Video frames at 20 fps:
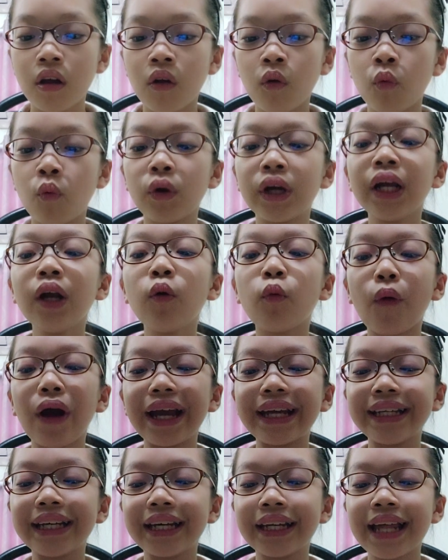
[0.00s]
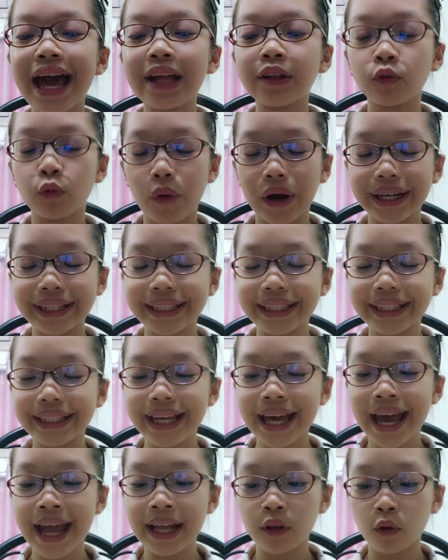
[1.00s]
We waited and waited
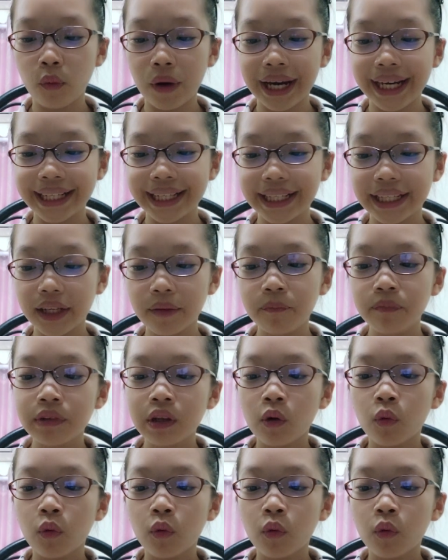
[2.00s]
and waited.